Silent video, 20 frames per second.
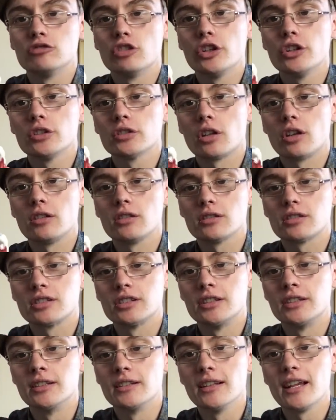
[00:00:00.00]
Royal
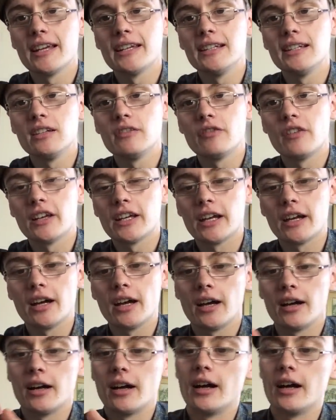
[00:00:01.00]
Doulton lady figure.